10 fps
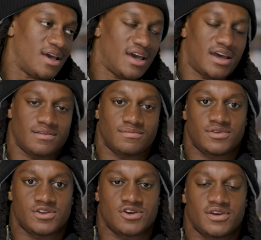And,
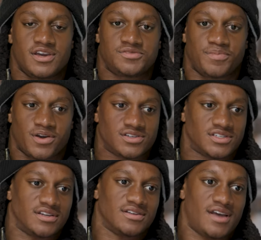you know, each
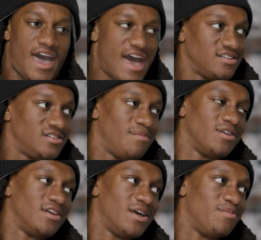person has
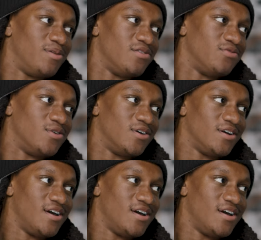something that they play for.